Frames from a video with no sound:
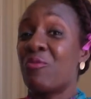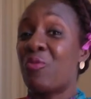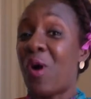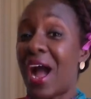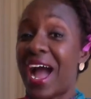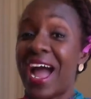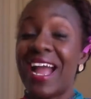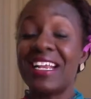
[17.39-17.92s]

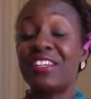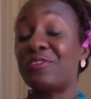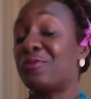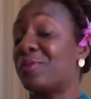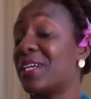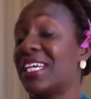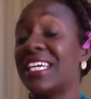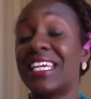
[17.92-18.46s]
Why do
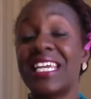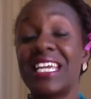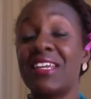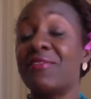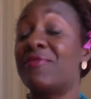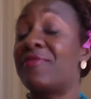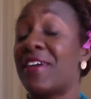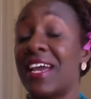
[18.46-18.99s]
we keep
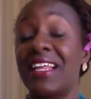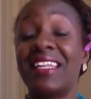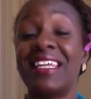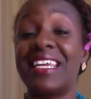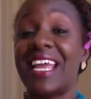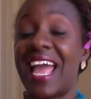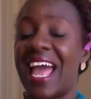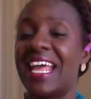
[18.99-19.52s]

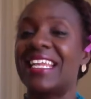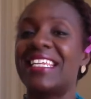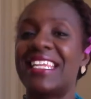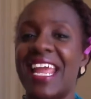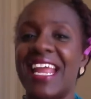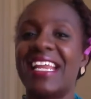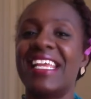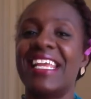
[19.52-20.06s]
failing at
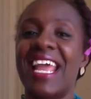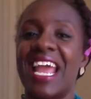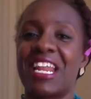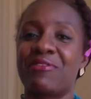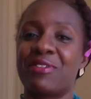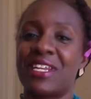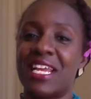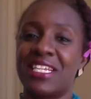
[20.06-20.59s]
dating
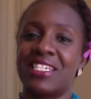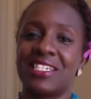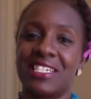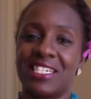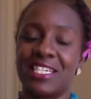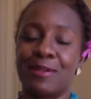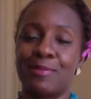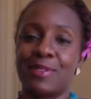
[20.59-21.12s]
and
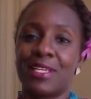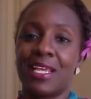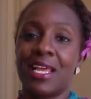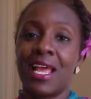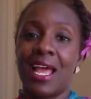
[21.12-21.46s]
relationships?